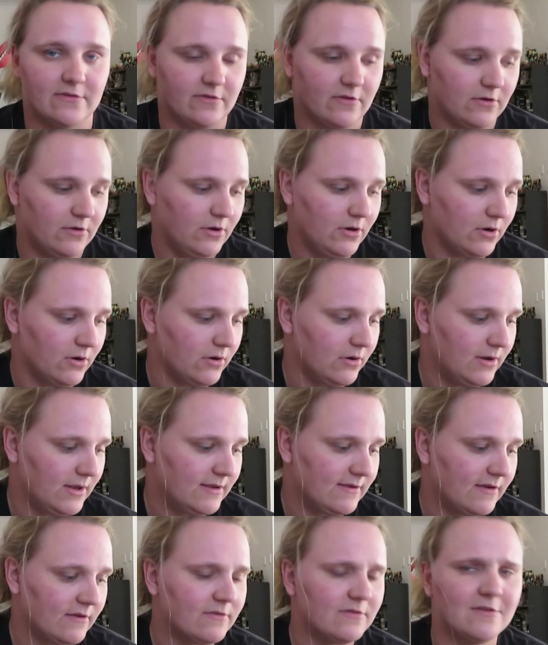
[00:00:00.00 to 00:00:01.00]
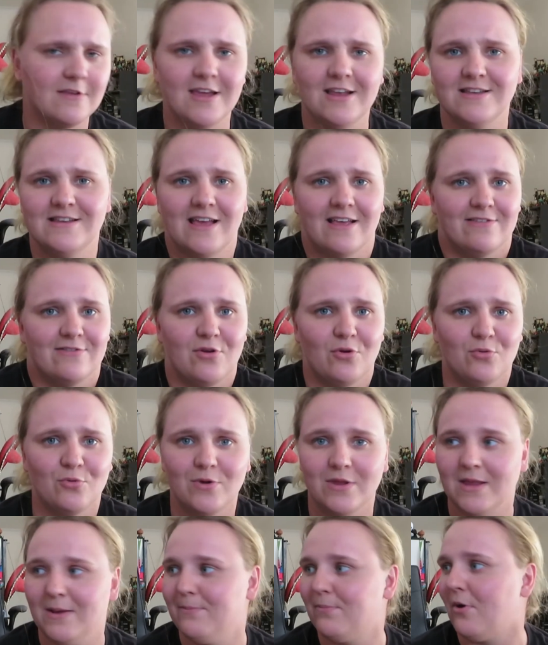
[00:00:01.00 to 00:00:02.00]
So, you know, it does, it does not
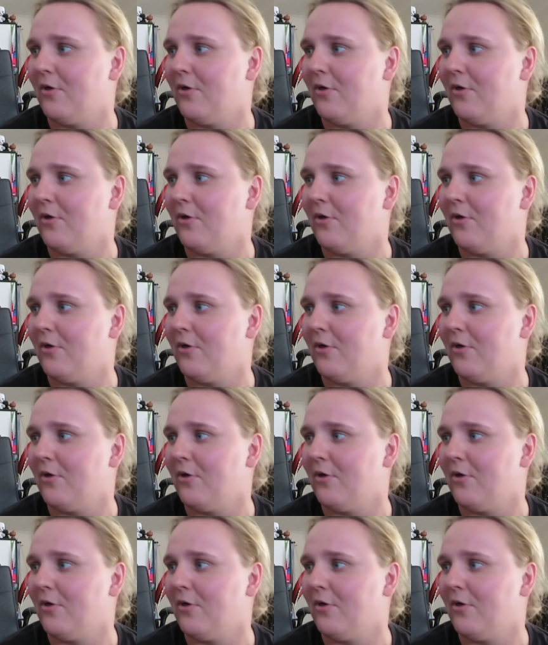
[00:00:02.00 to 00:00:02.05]
really